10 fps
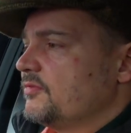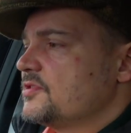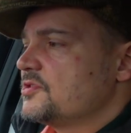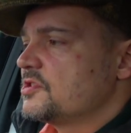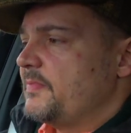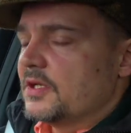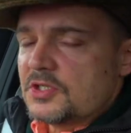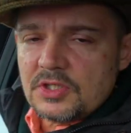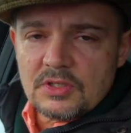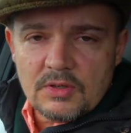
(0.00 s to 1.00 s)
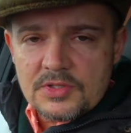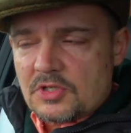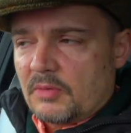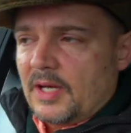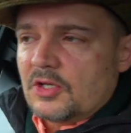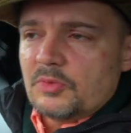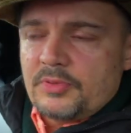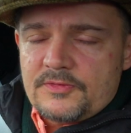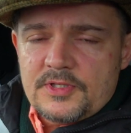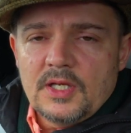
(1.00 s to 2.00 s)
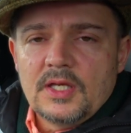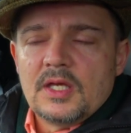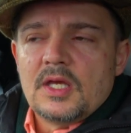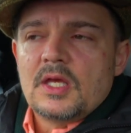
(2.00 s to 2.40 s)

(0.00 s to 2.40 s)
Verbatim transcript: The suspension, or oh, it's not my cup of tea.